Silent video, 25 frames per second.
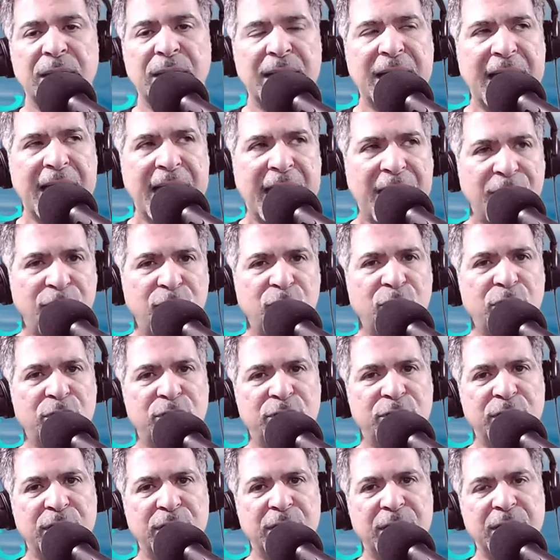
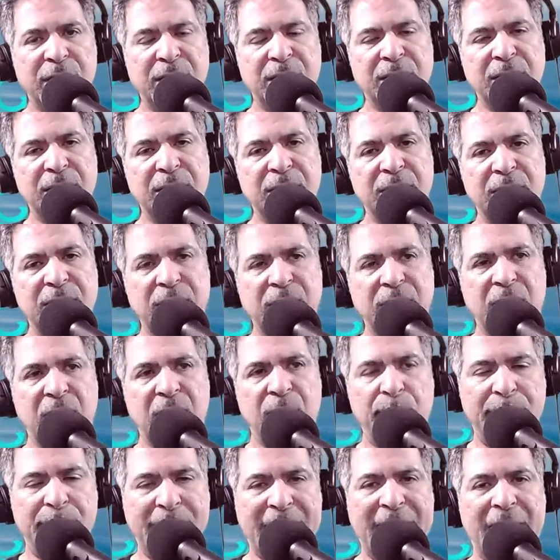Everything
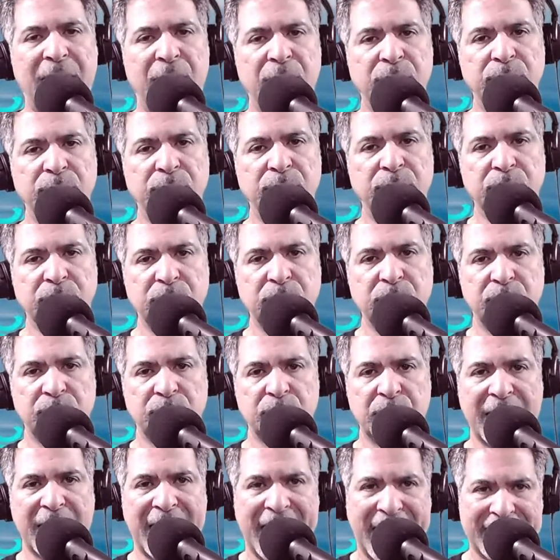about
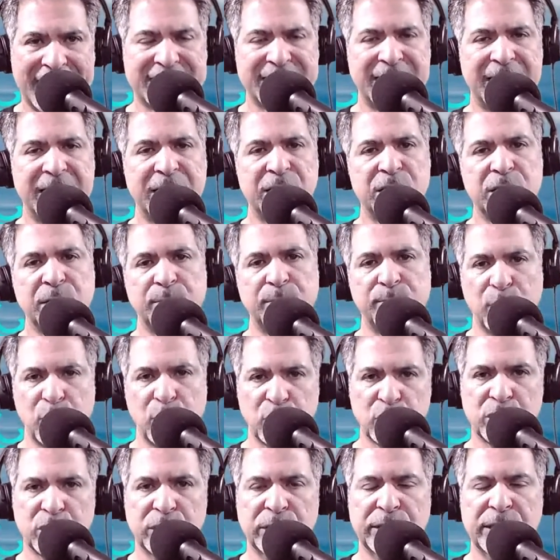accidents and
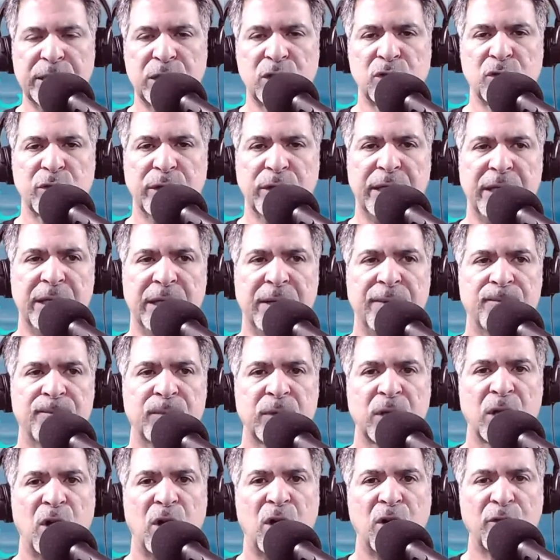personal injury
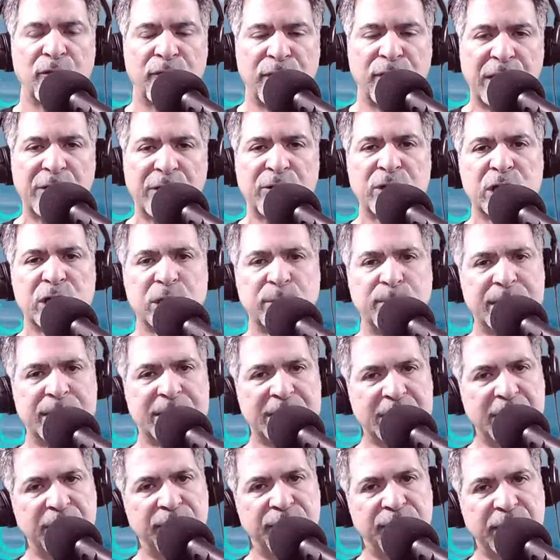are very
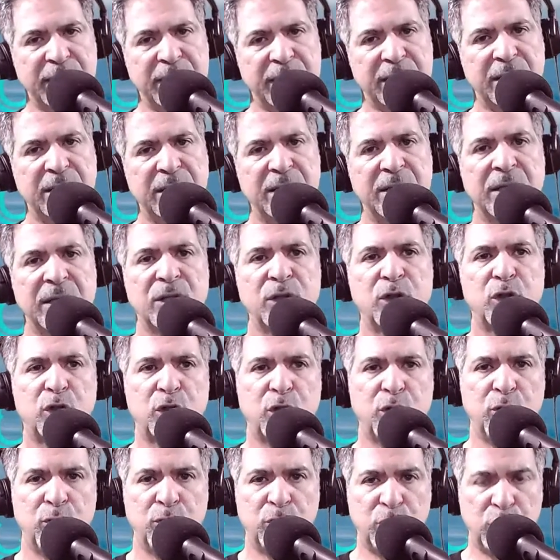specific
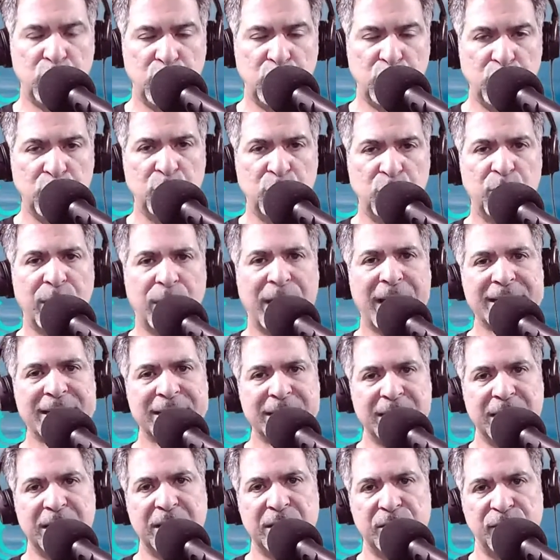to you as
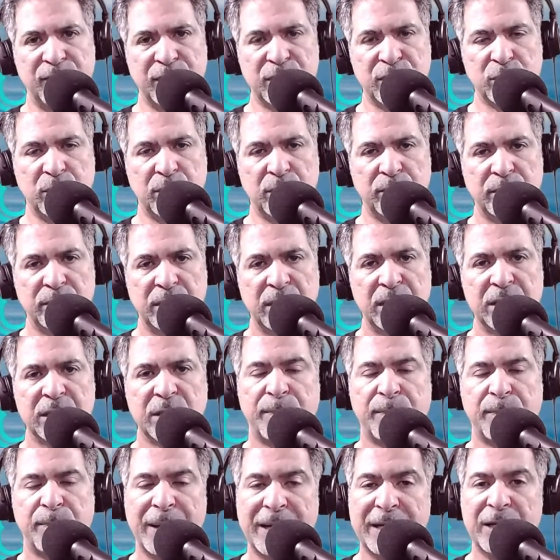an individual,
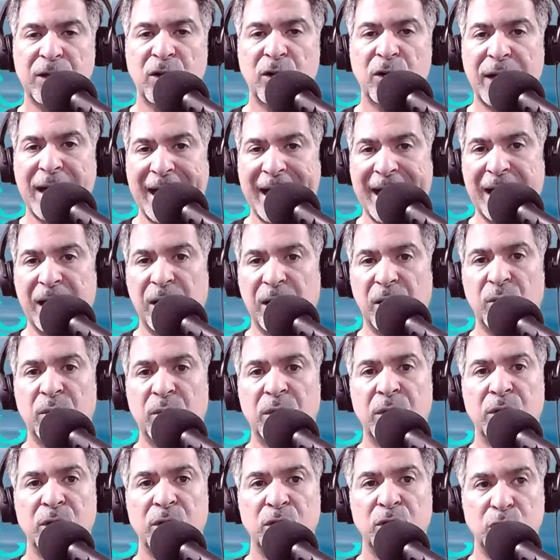depending on how
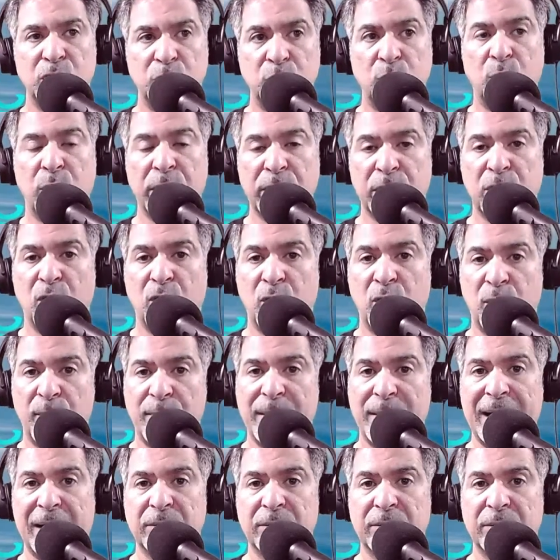you want to go
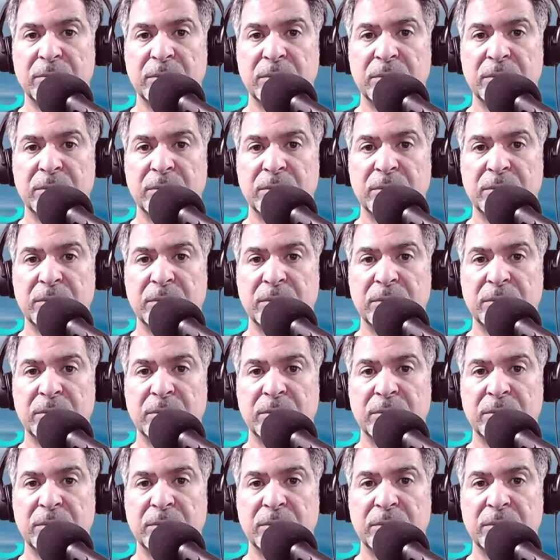about